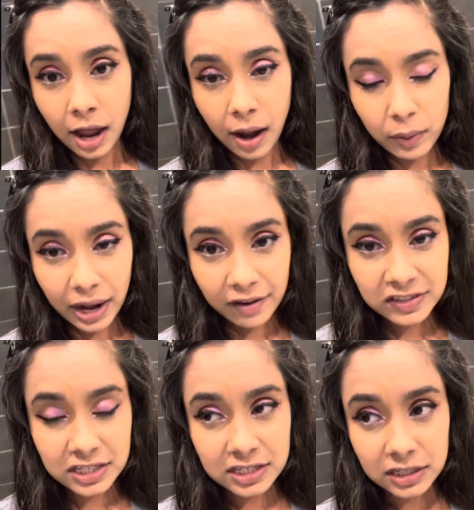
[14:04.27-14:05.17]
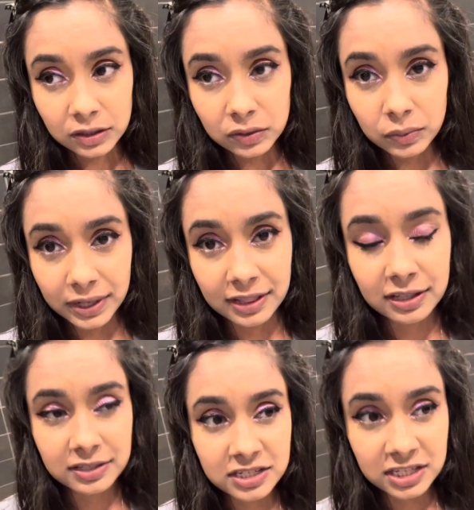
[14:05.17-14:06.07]
I would have to deal with
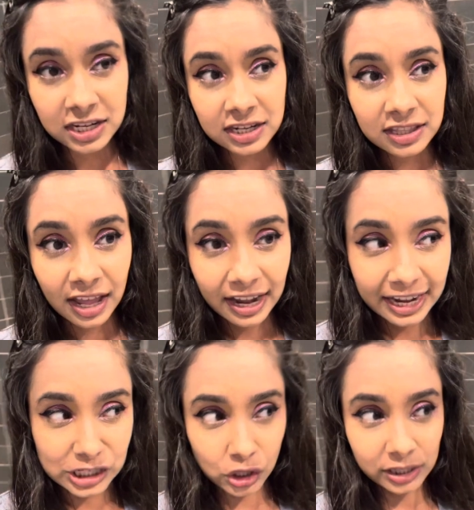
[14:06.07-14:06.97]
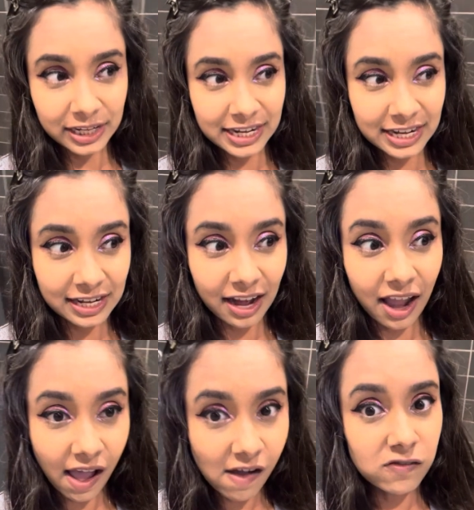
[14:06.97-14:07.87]
seeing that HR lady
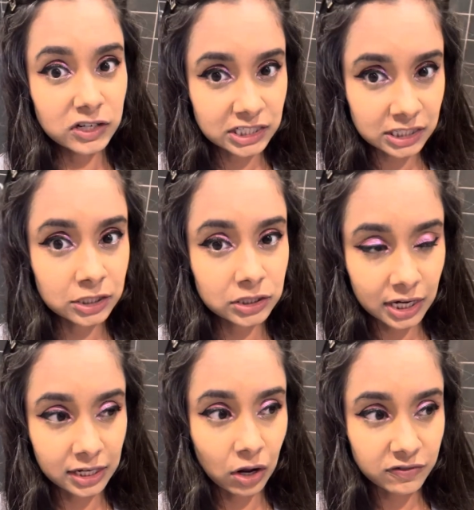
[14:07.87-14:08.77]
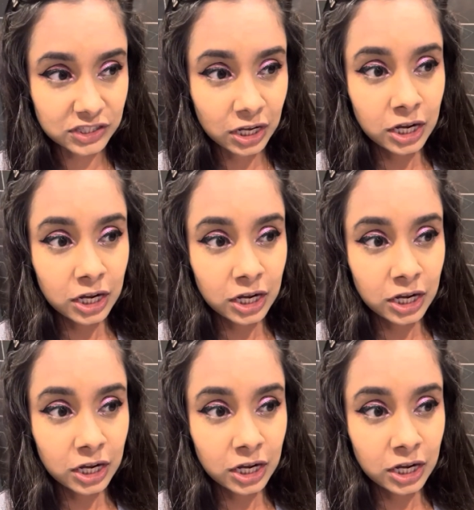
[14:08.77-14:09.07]
every single day in the office.